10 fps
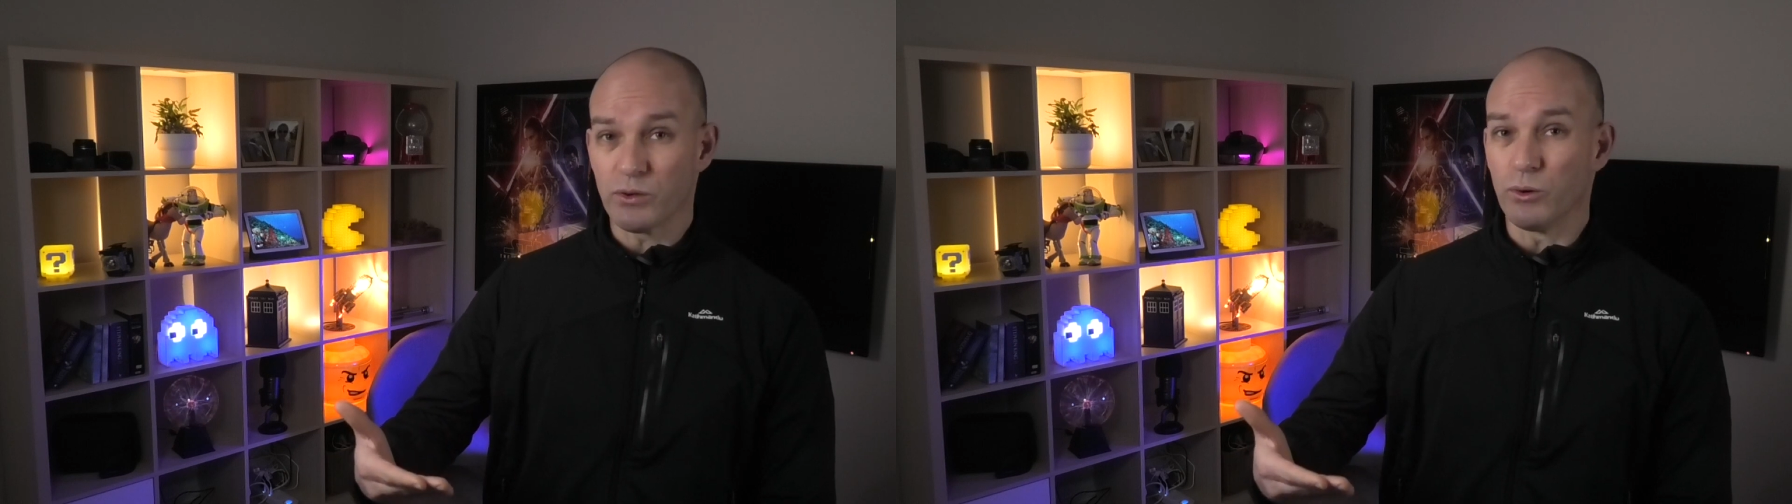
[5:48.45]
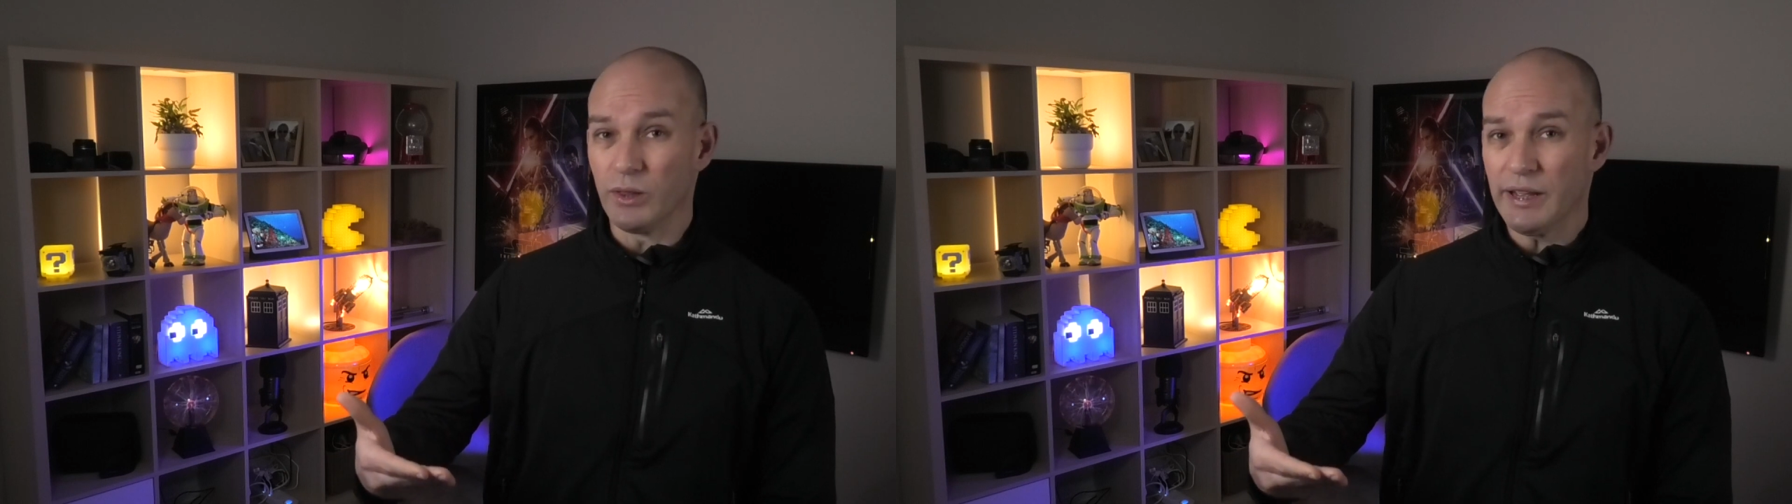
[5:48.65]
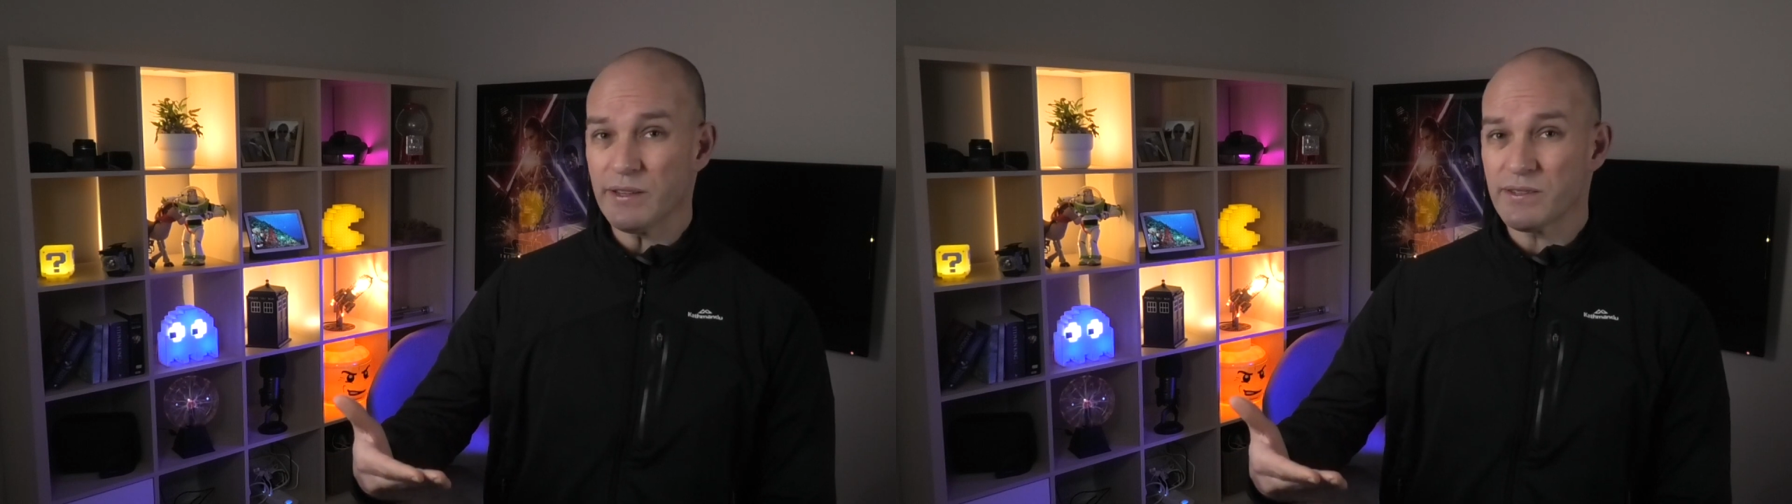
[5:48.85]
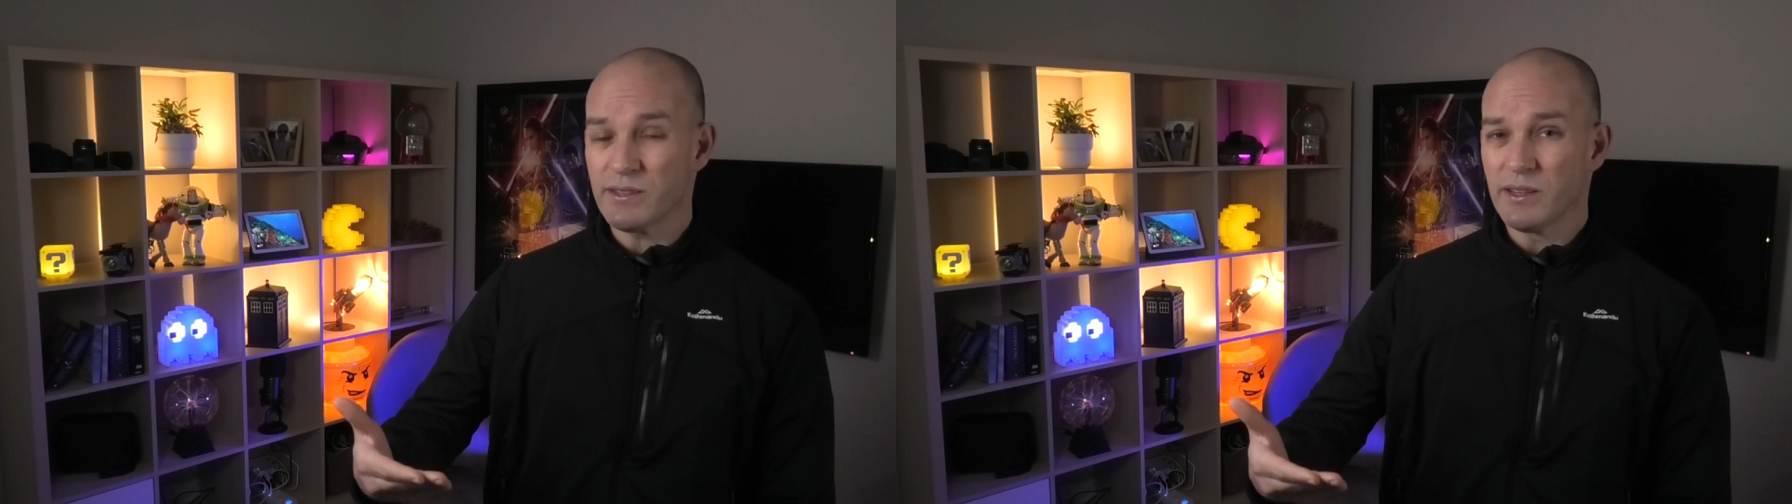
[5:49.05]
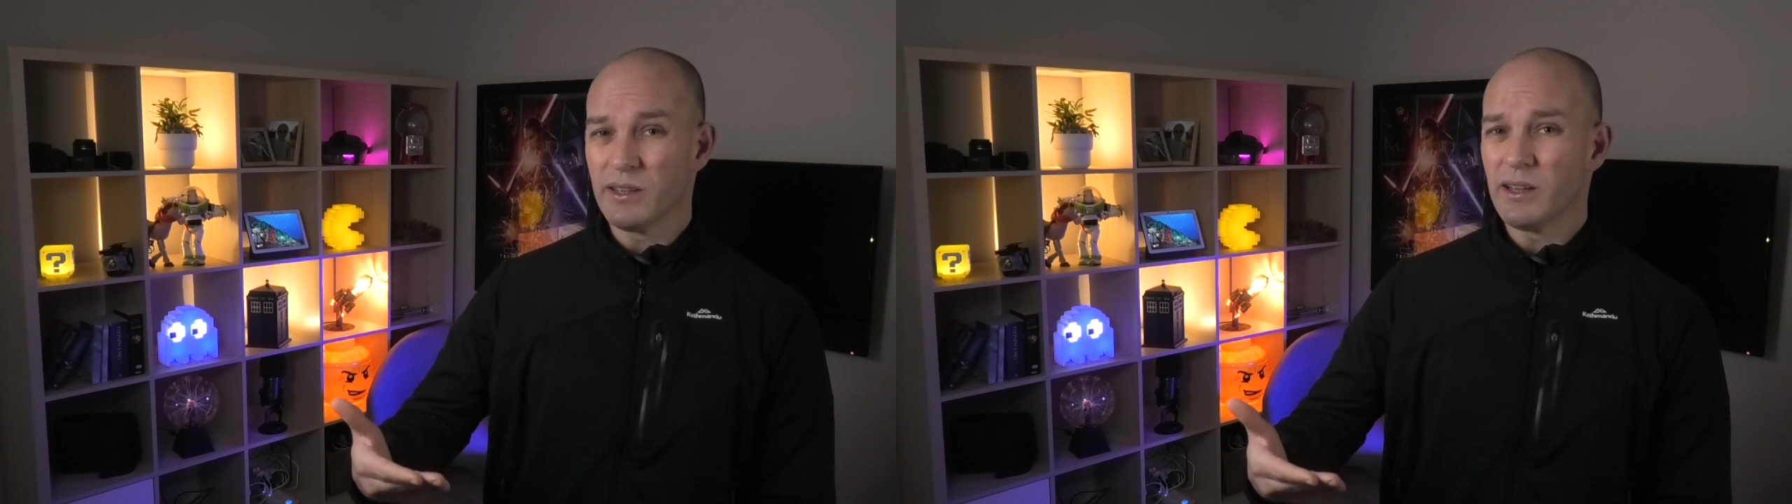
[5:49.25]
or less,
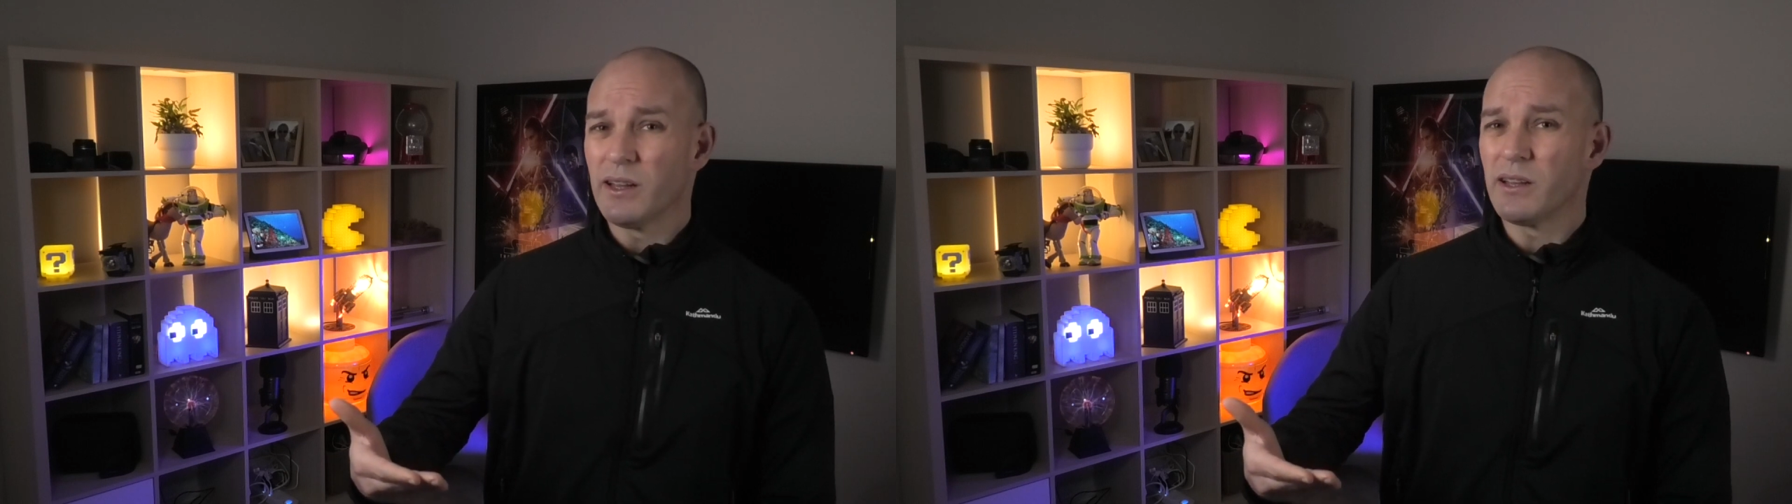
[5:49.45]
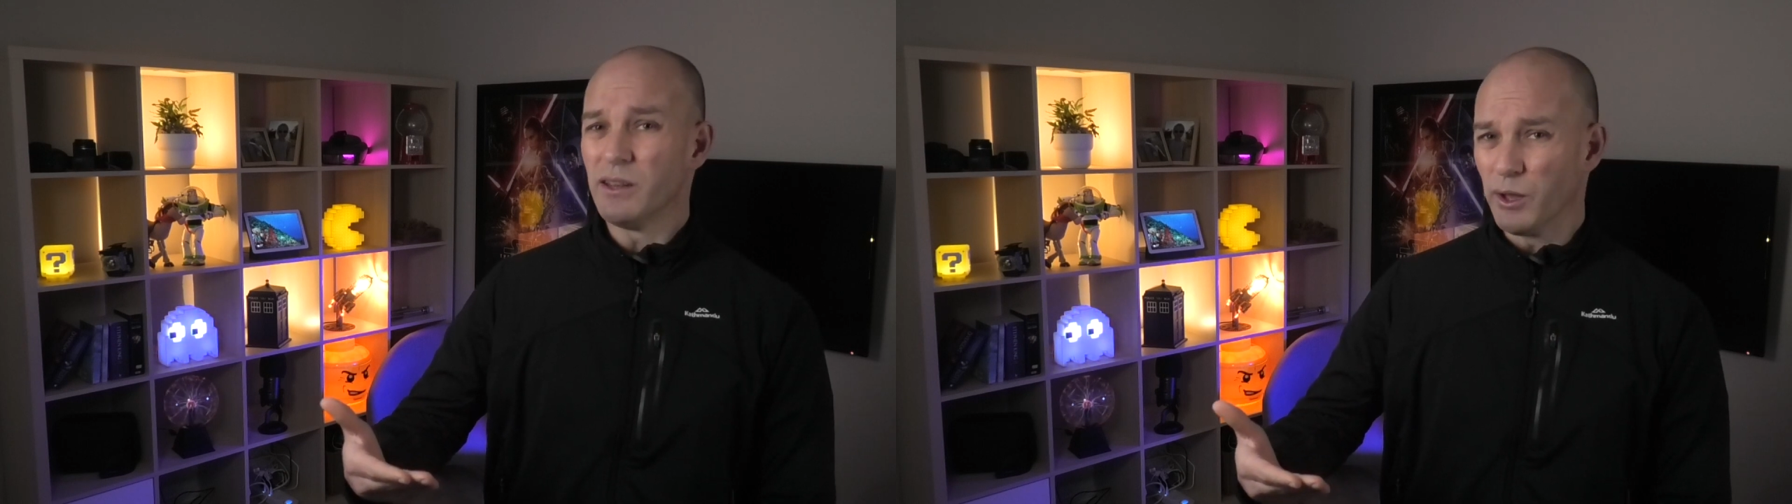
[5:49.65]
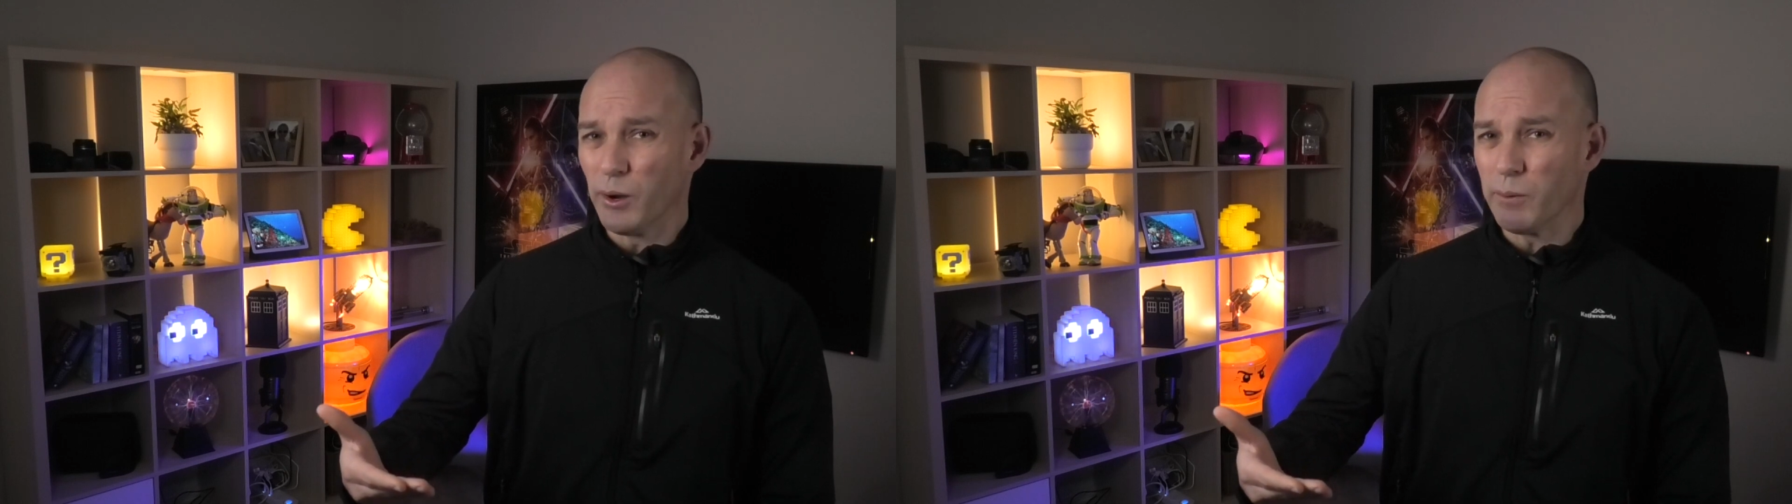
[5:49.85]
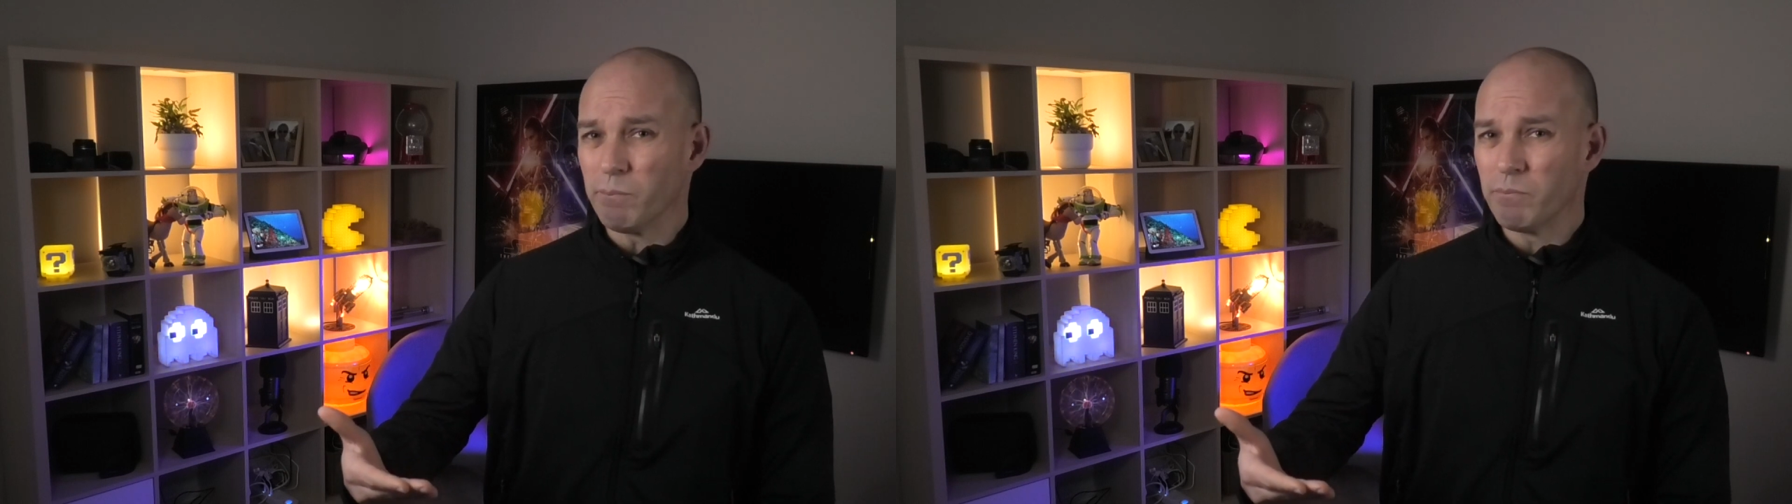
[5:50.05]
no.